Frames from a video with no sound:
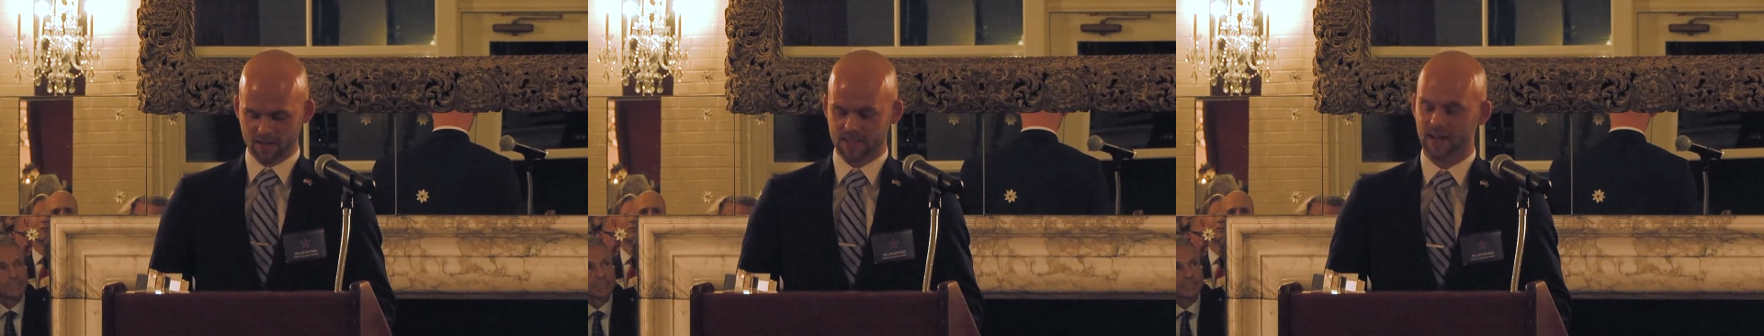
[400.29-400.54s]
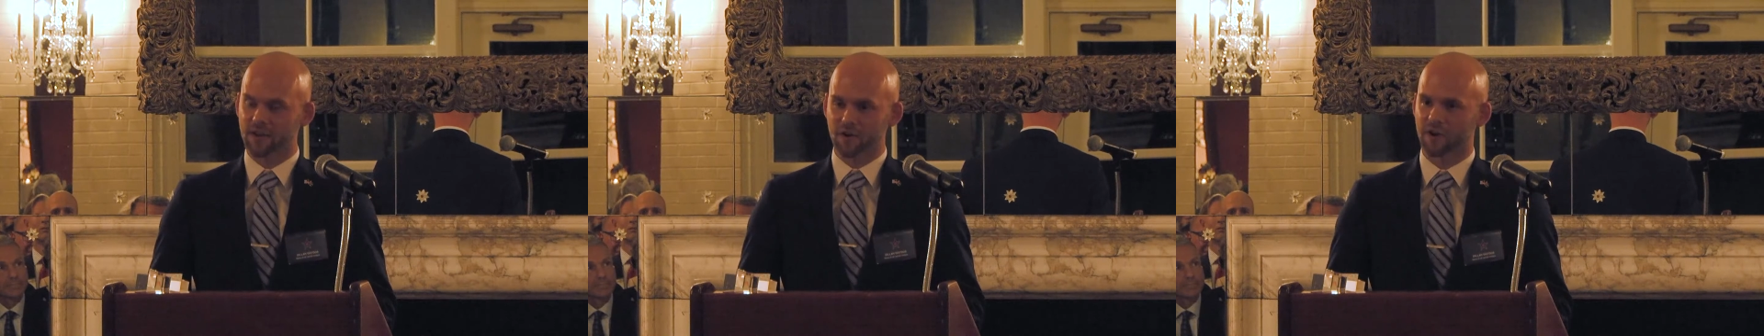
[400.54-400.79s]

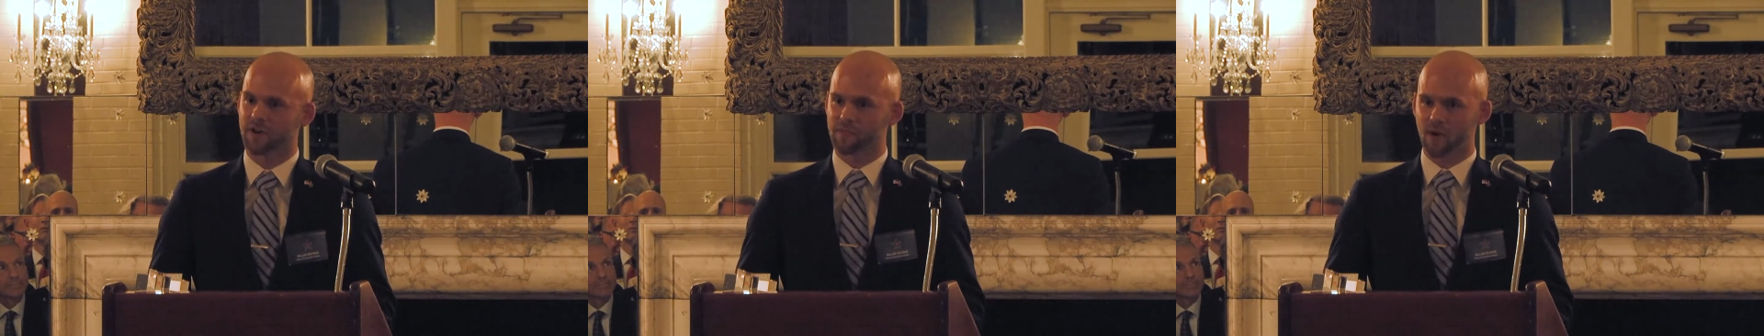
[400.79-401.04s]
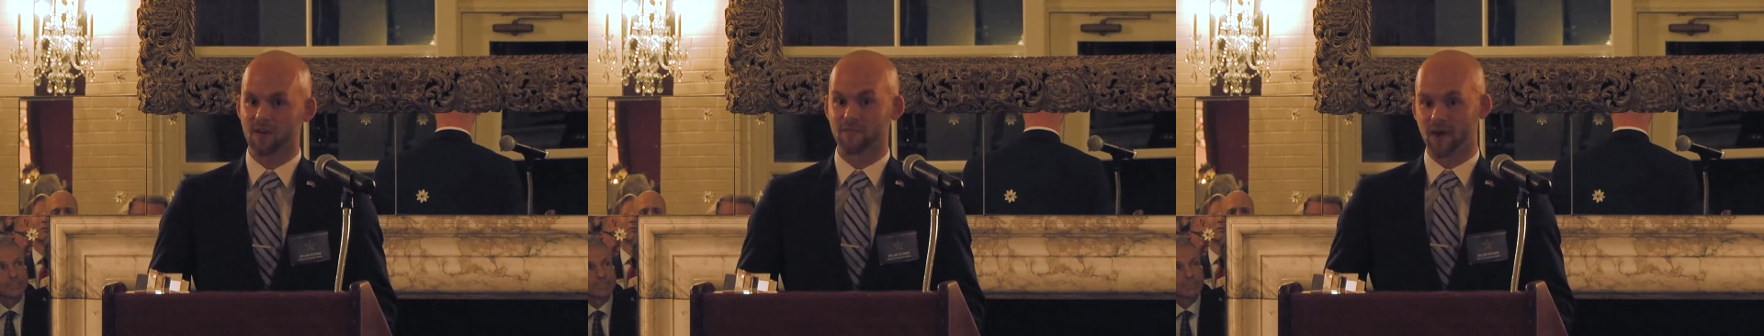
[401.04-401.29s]
Today you're hearing
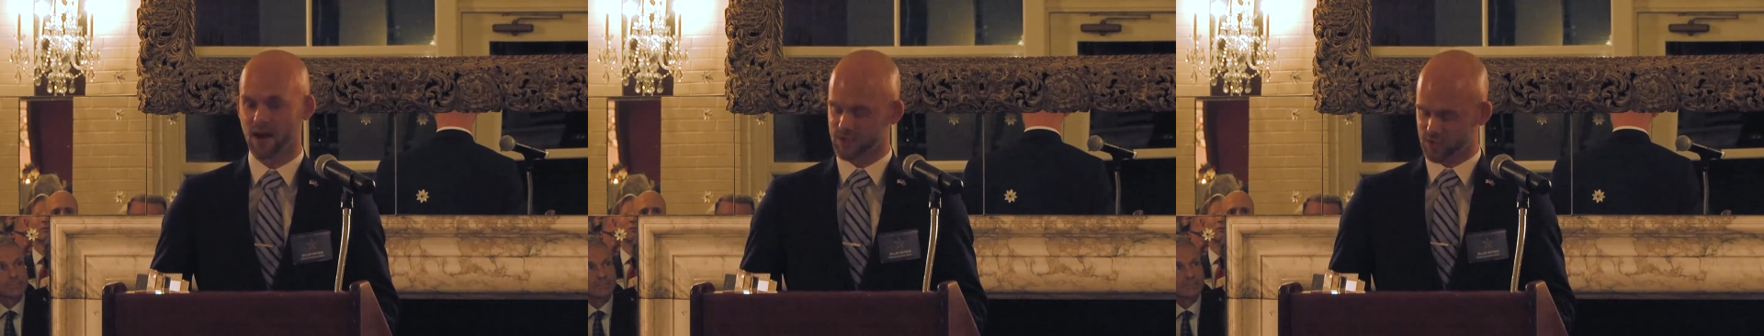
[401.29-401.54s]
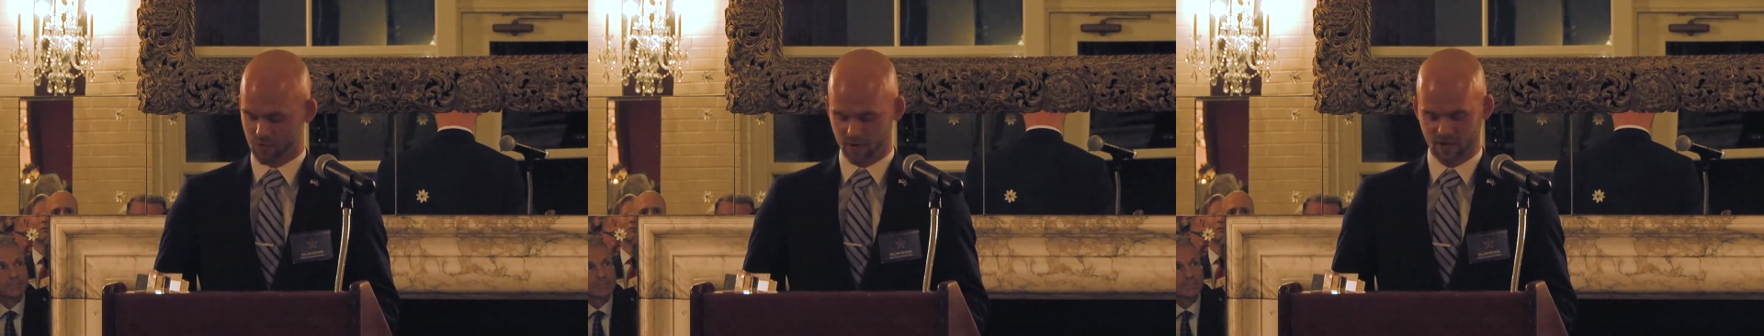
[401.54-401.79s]
part of my
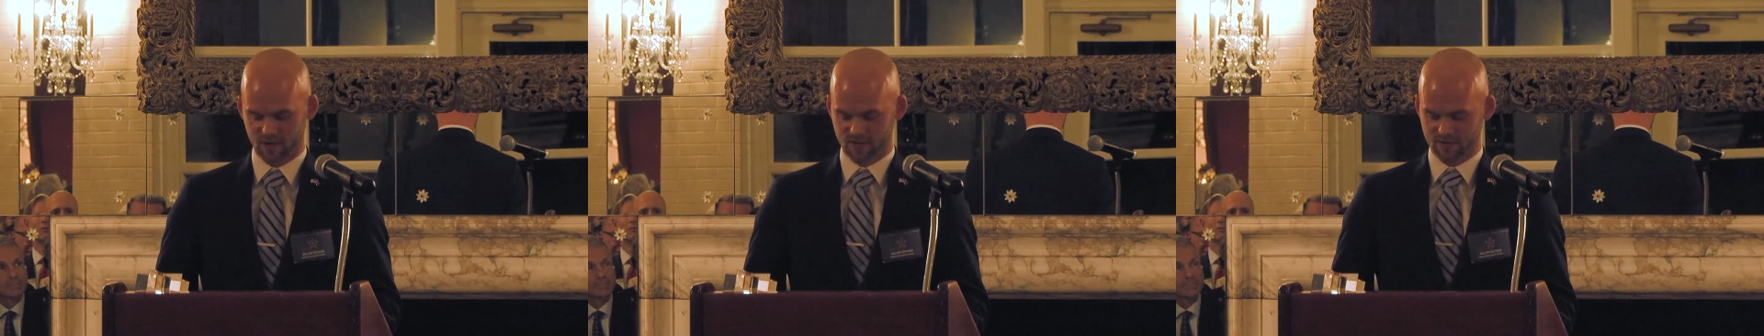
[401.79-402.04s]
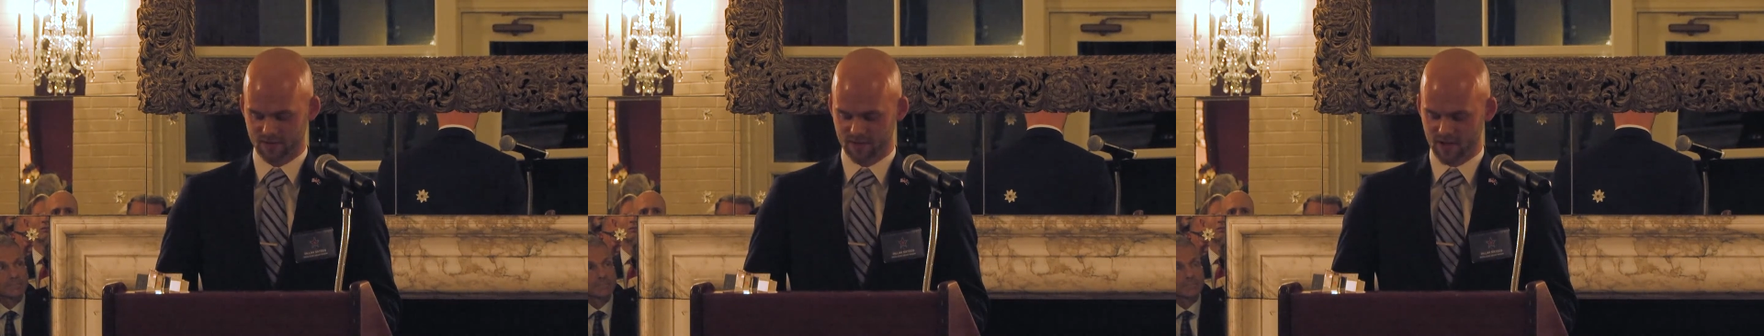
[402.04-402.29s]
story,
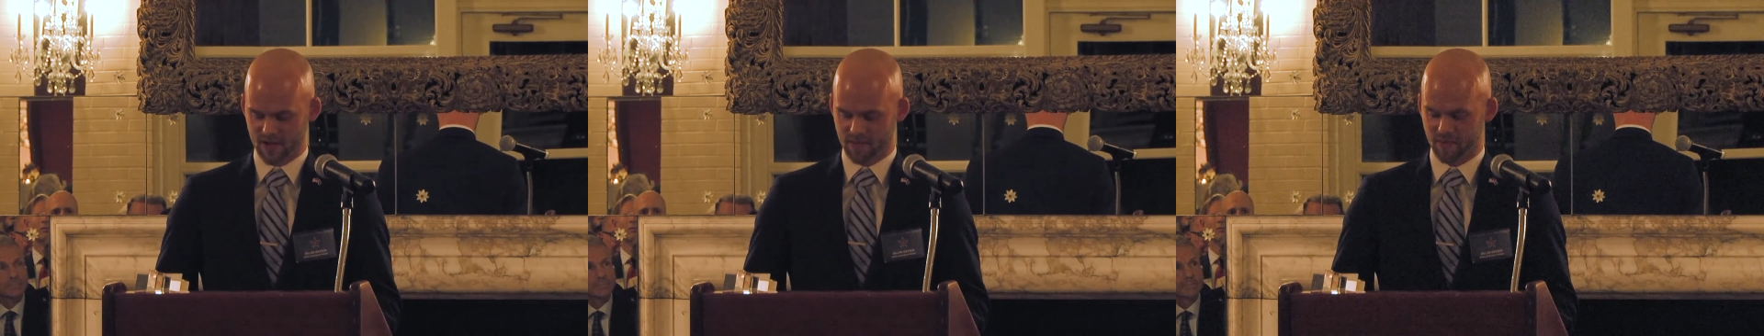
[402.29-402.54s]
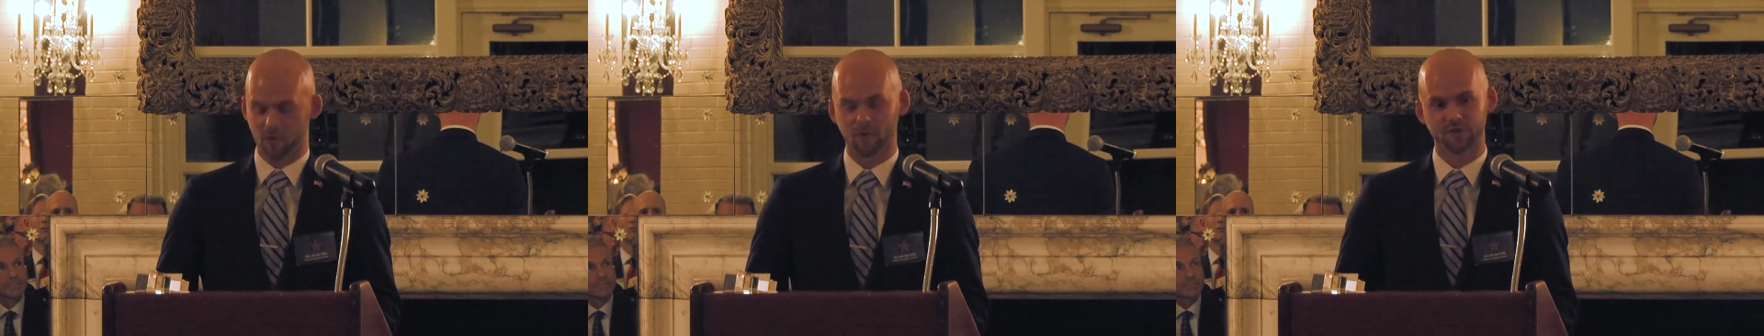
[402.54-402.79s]

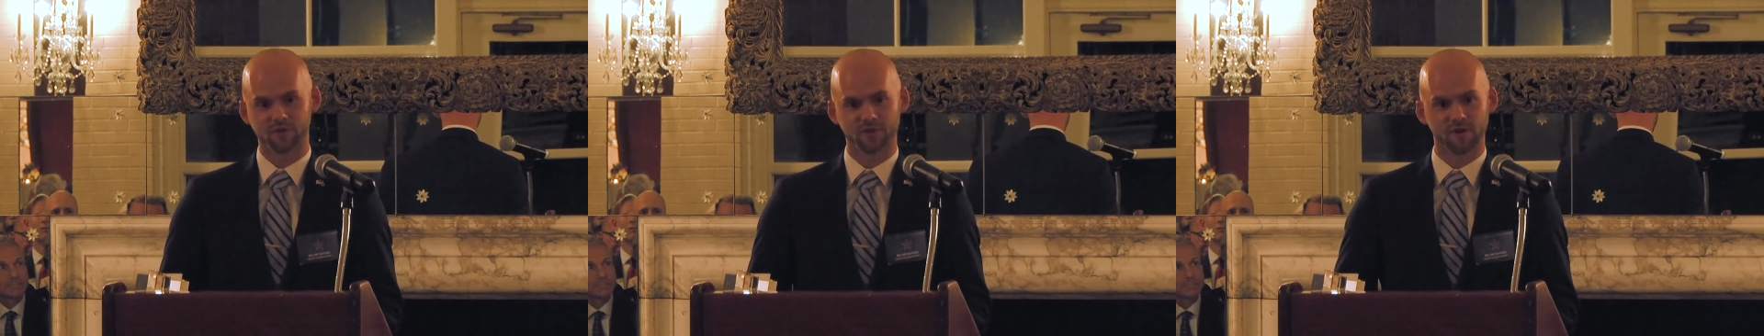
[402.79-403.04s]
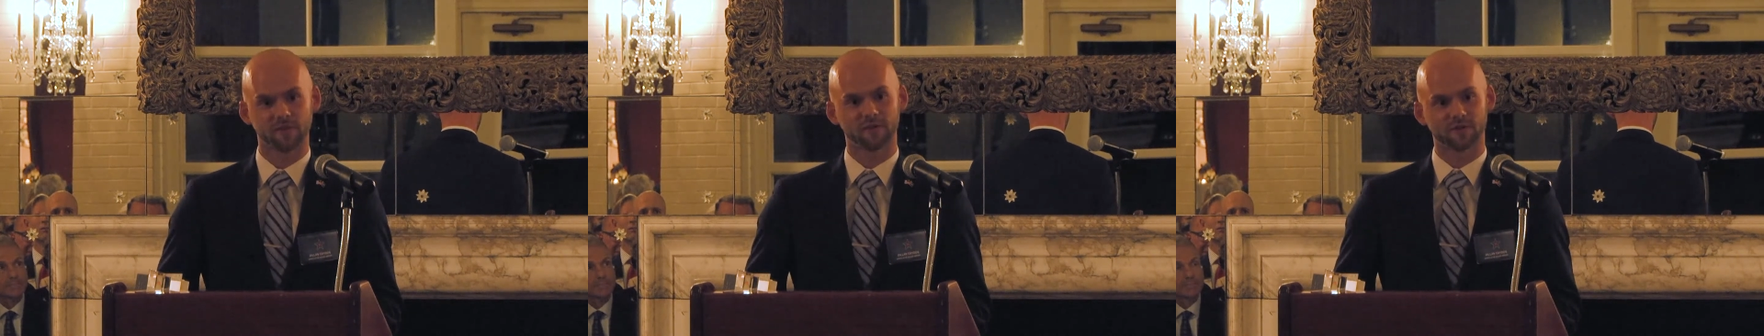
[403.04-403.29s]
but I want you to
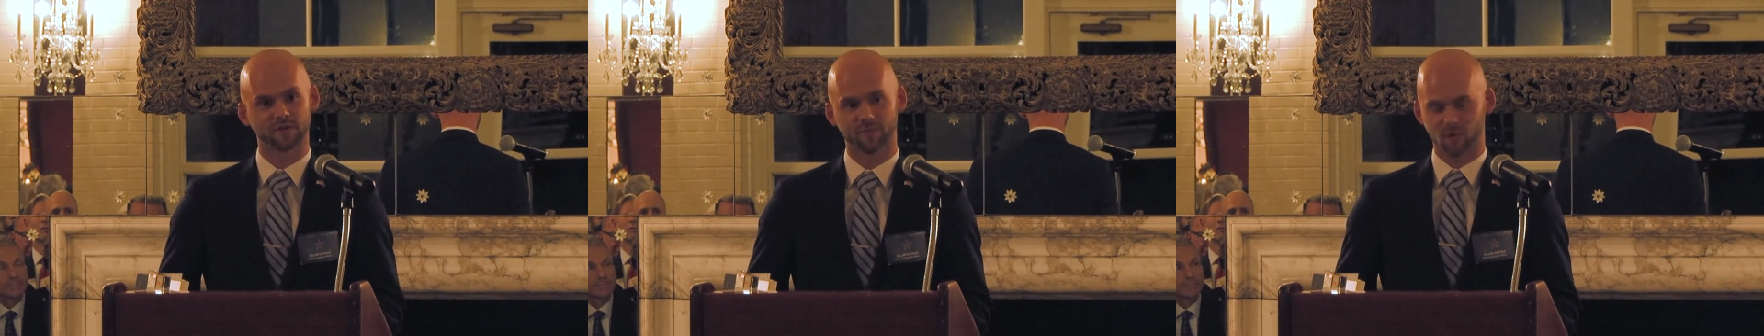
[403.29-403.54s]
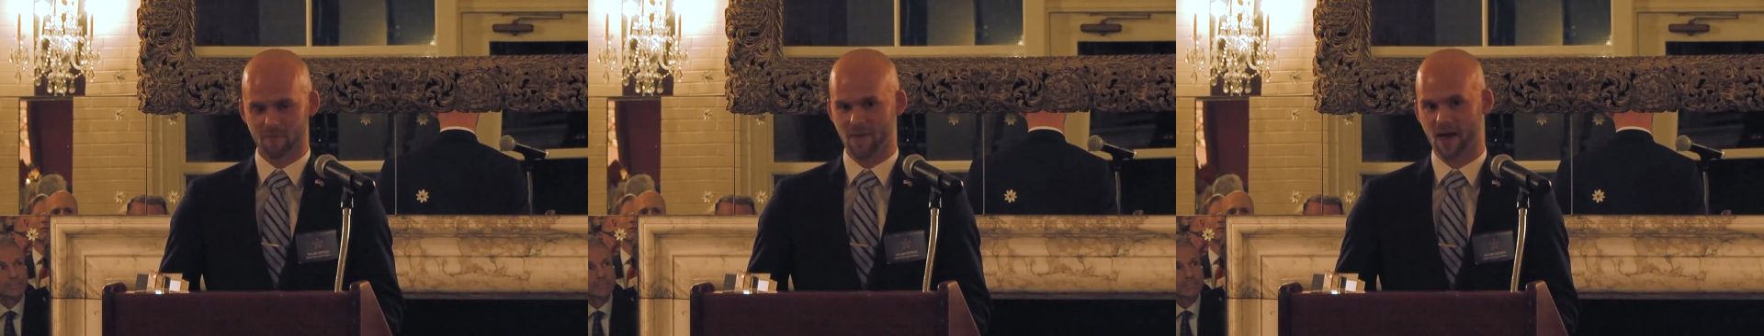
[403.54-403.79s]
know that your support